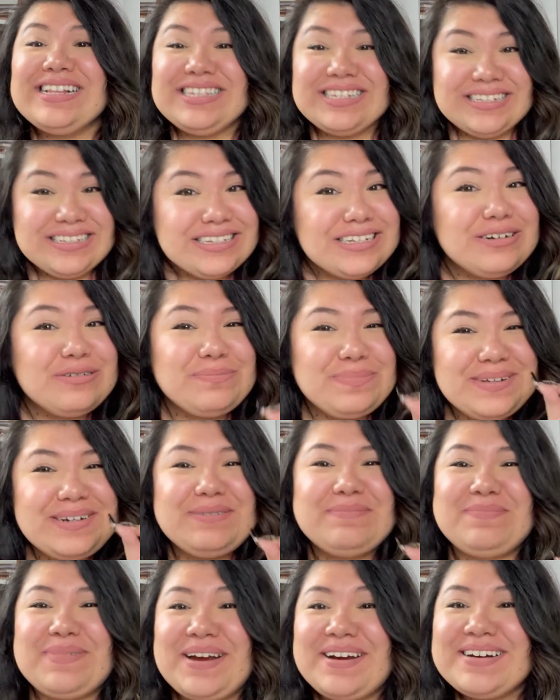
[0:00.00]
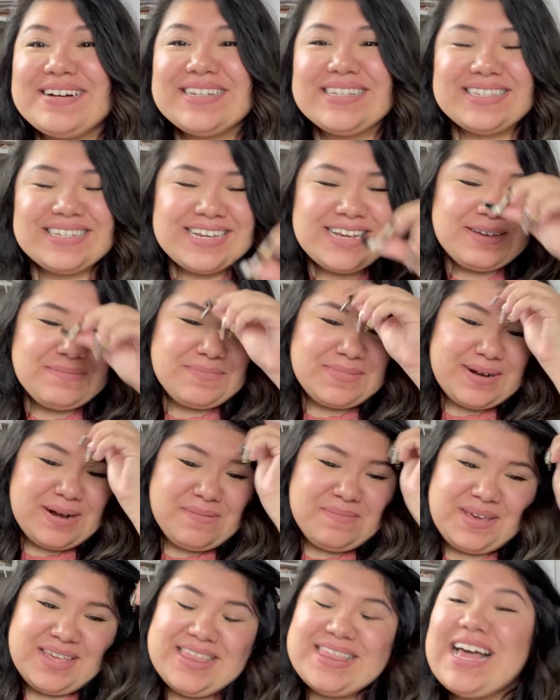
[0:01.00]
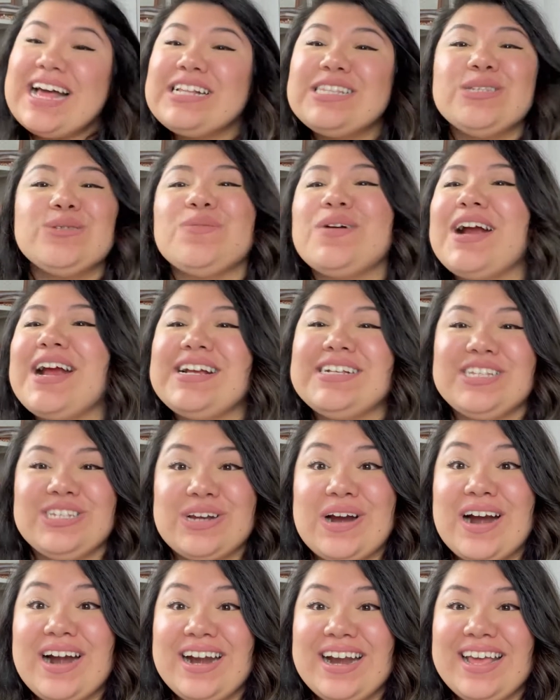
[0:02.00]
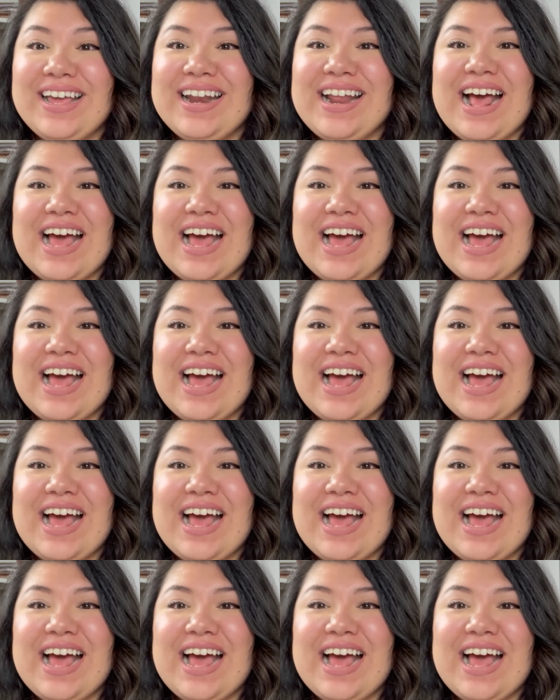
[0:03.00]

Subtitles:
a little bit embarrassing, but I mean, that's where I started.